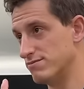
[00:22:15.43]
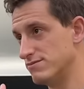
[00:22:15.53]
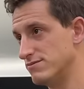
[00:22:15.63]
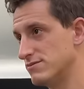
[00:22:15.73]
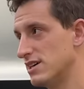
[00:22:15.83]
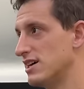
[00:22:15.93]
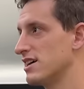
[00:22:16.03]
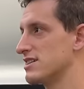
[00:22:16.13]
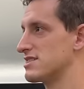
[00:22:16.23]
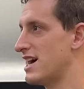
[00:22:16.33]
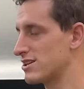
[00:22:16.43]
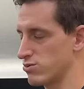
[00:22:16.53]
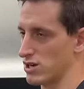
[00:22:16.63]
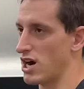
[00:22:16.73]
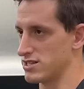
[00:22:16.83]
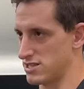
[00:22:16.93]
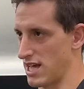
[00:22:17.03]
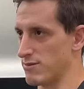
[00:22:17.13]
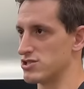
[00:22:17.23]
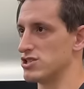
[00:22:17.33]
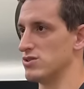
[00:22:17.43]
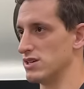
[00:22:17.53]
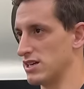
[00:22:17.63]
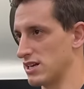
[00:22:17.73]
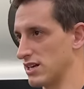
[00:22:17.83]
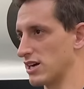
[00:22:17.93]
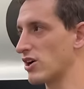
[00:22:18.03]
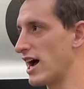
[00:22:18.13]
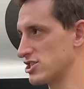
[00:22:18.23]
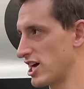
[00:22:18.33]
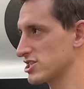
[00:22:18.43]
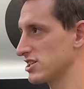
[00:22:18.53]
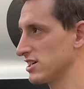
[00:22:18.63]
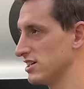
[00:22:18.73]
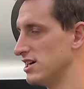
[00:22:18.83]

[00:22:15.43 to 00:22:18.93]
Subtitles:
Because that's what causes damage to you in the crash. Actually.